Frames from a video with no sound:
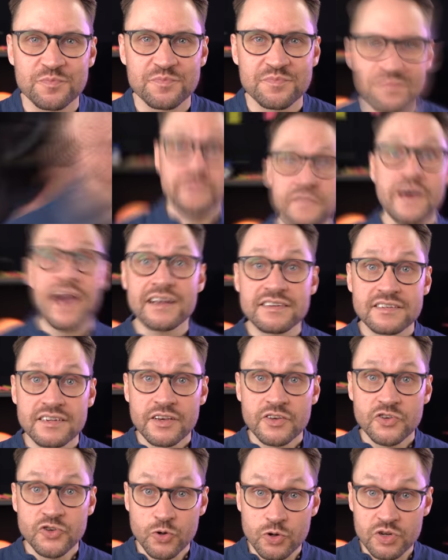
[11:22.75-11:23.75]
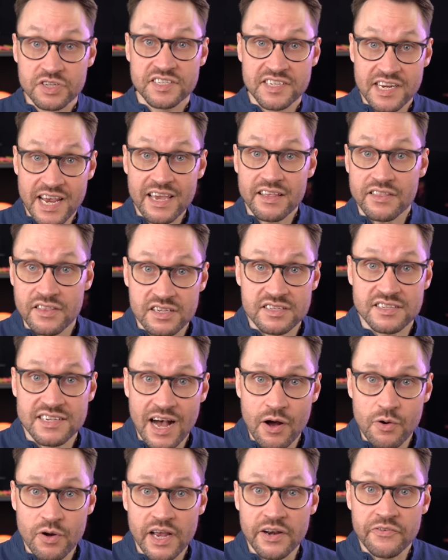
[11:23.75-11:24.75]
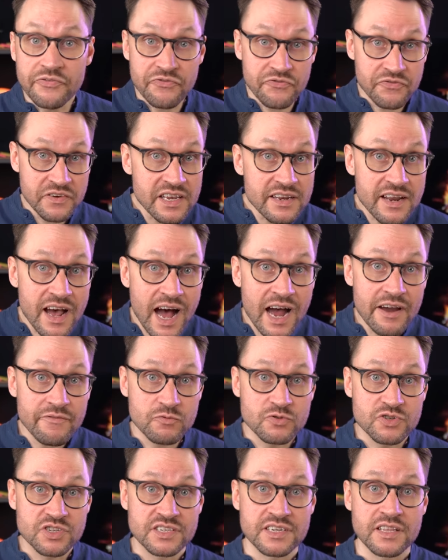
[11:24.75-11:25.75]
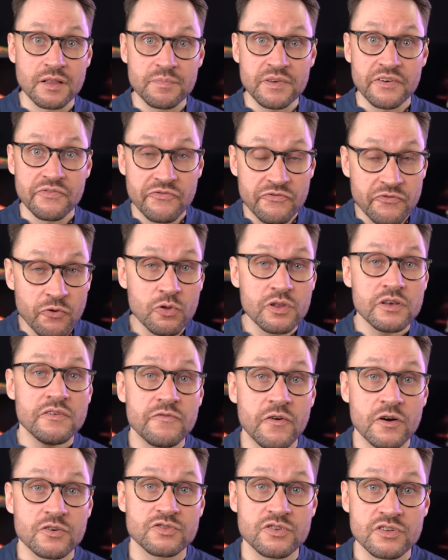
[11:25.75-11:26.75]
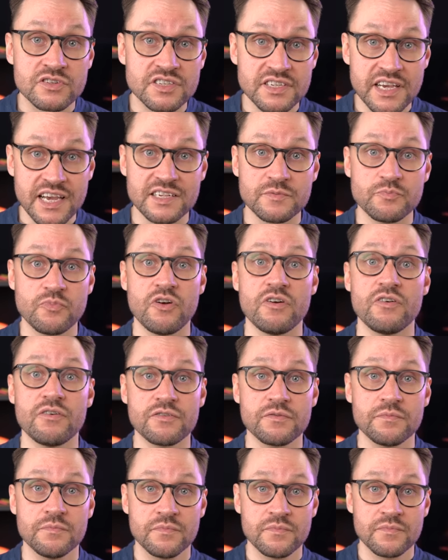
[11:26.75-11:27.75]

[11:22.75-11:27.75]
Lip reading: In fact, you could take these out and FeedHive would still be a fully functional SaaS product.